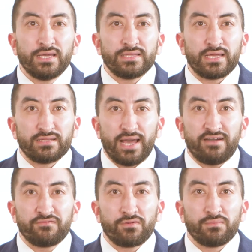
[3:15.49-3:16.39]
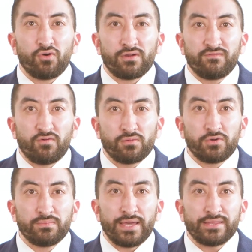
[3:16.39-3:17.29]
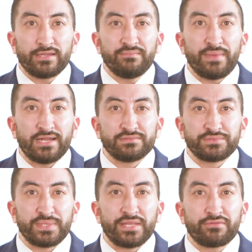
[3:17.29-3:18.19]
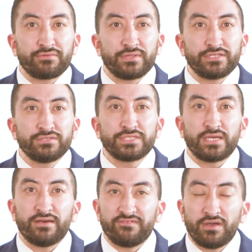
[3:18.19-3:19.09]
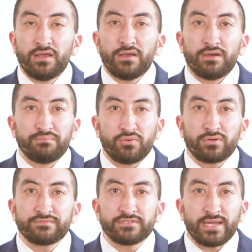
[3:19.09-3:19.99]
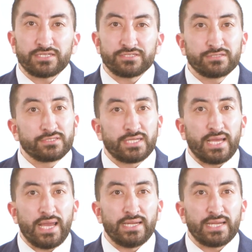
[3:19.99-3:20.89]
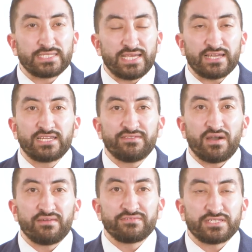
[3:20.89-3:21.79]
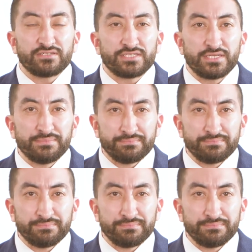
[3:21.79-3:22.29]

They allow for a more formal method of management through the use of a board of directors and executive officers.